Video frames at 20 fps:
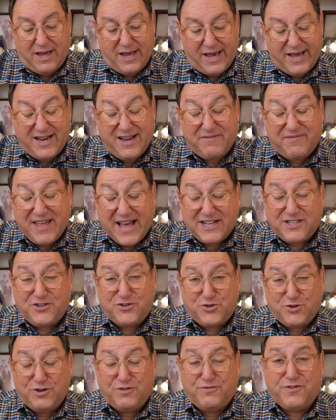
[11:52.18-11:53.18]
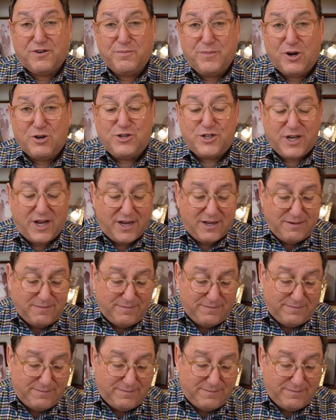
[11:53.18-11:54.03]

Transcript: And if that's true for Moshe,